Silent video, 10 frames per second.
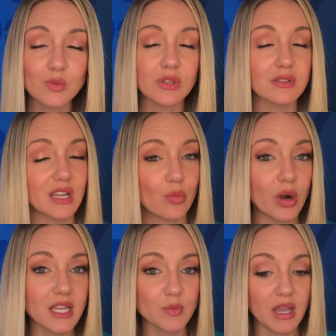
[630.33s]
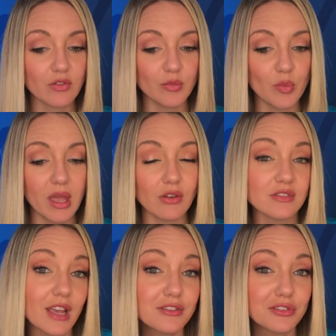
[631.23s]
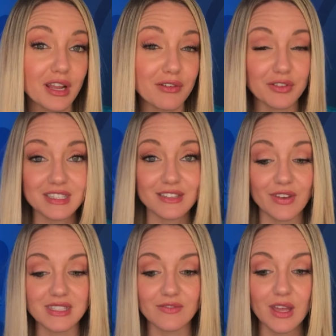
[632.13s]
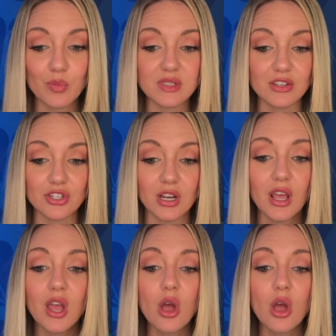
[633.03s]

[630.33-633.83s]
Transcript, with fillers: We looked at a prospect from the Bengals yesterday for the defensive end position.